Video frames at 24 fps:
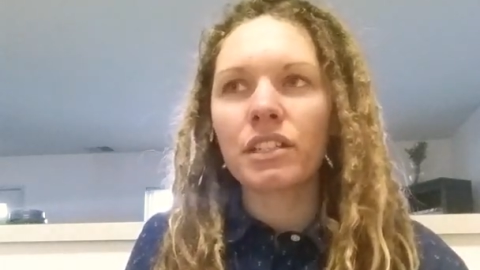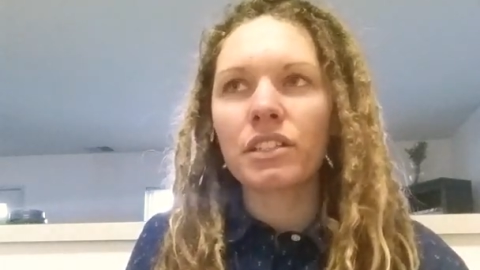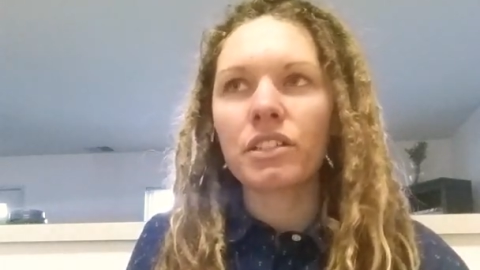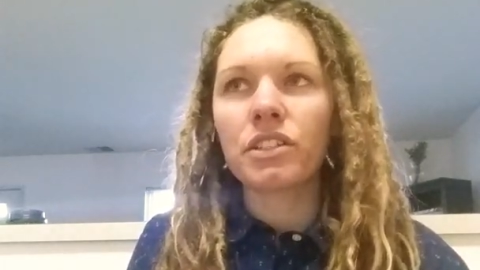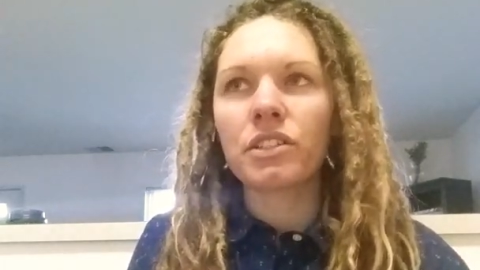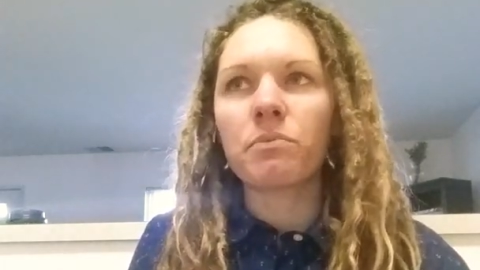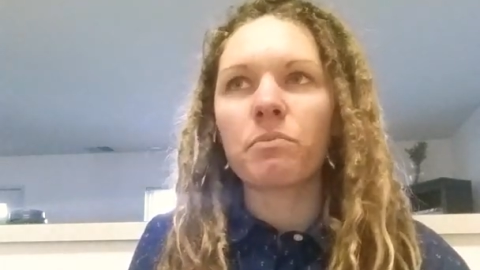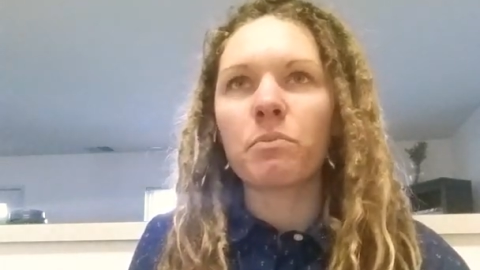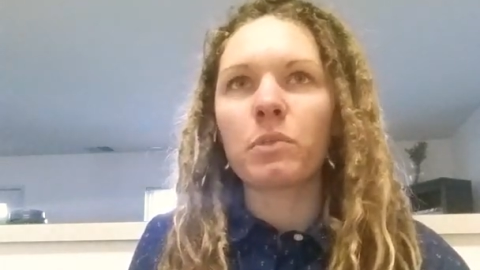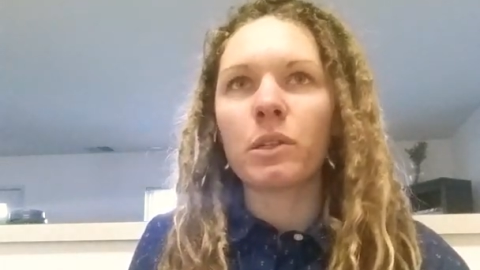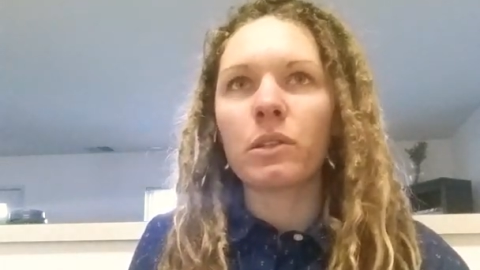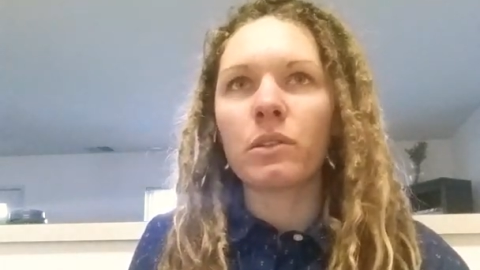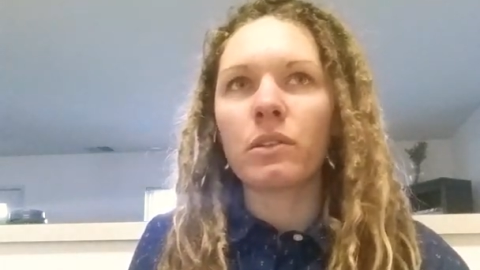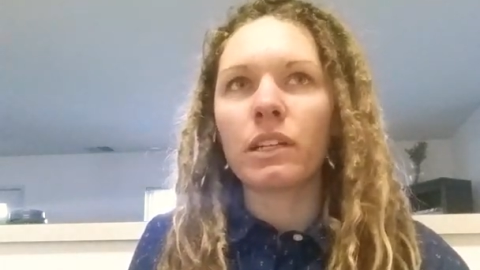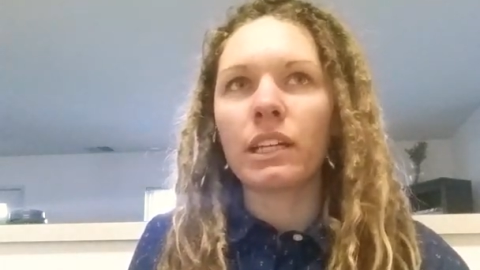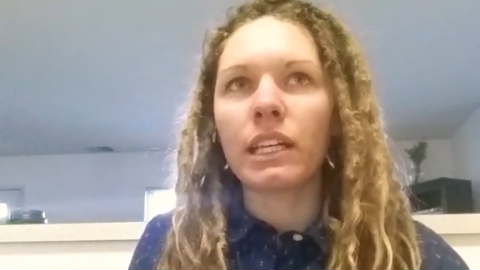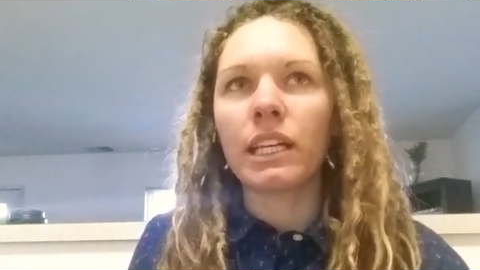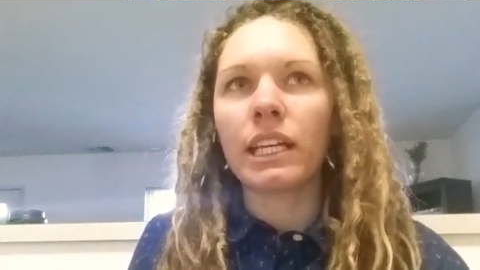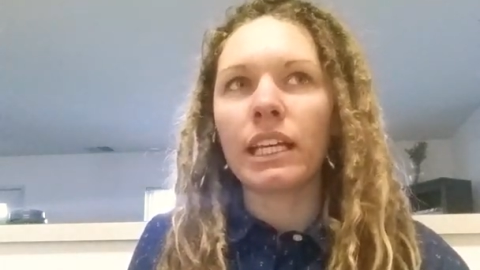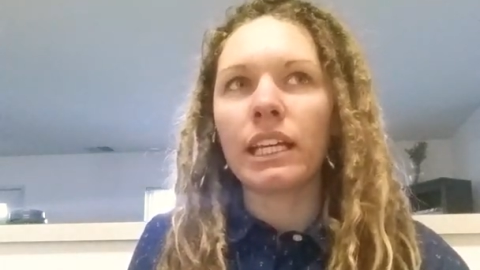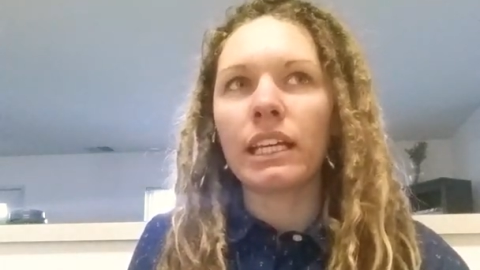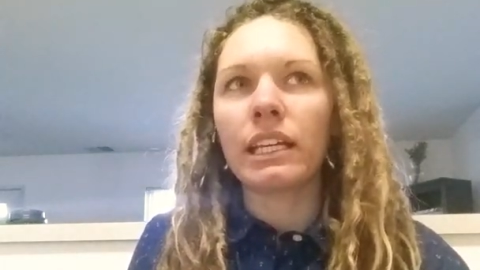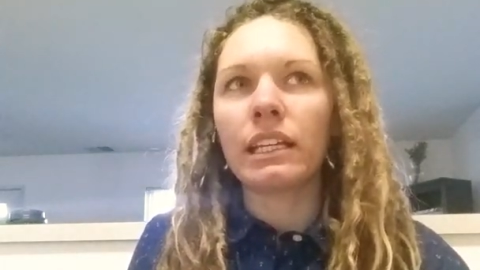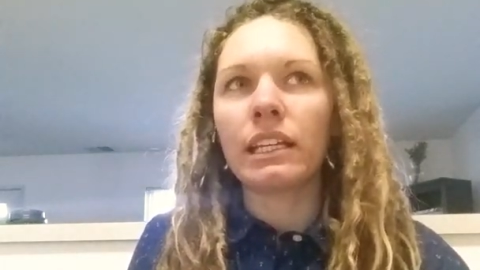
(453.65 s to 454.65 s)
such a
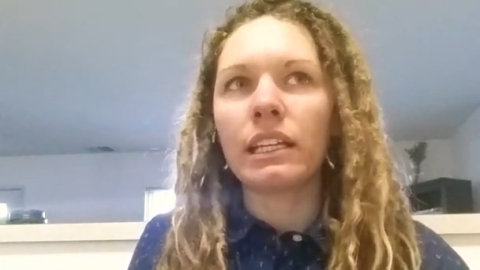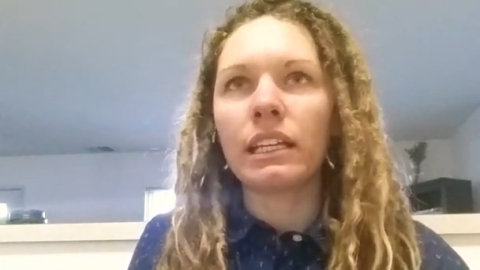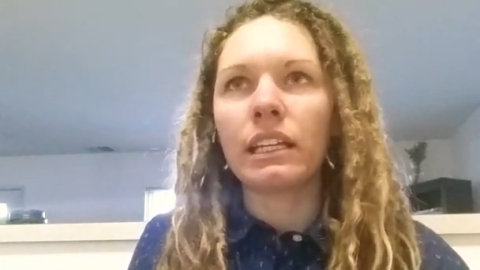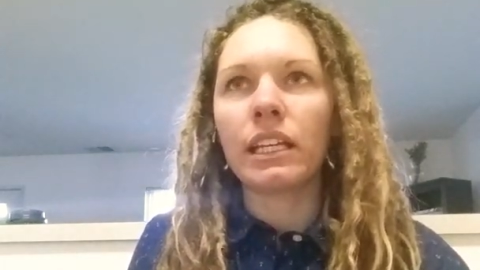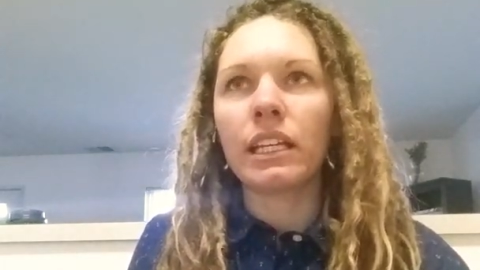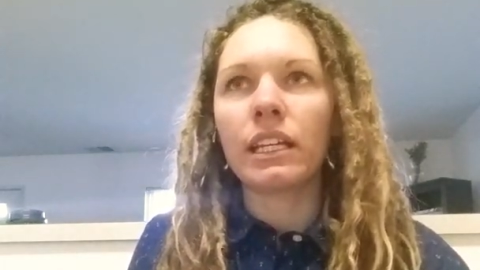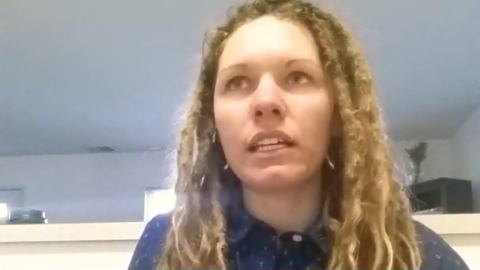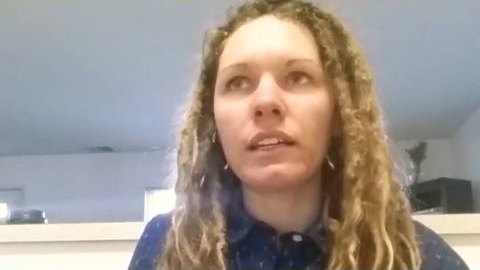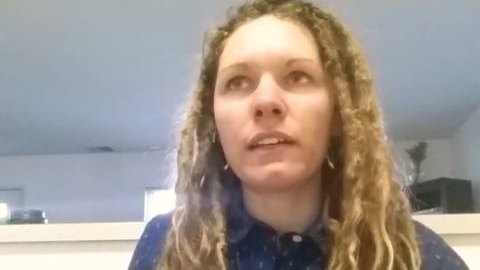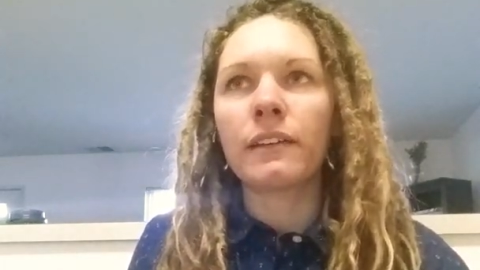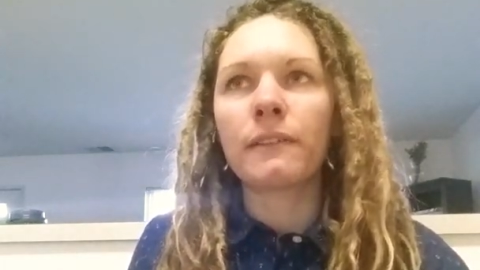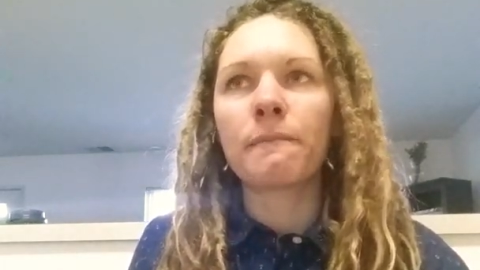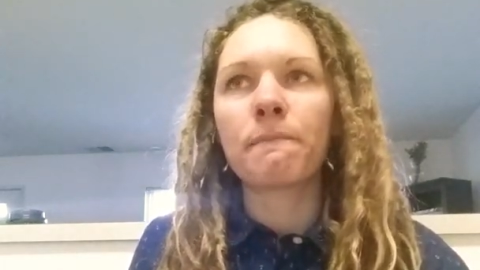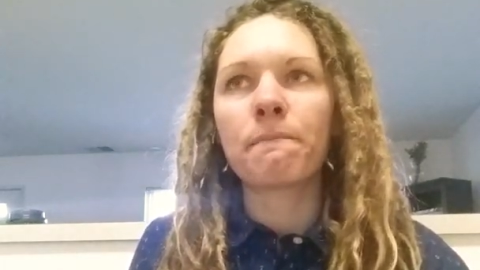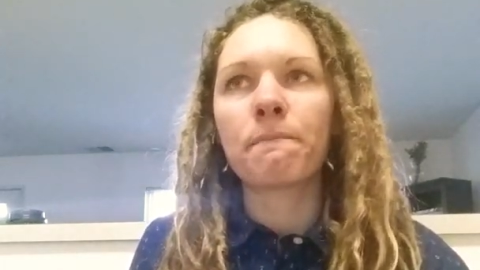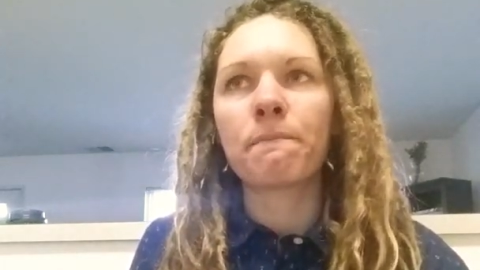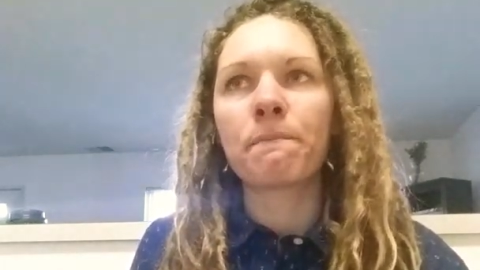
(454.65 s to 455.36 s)
beauty in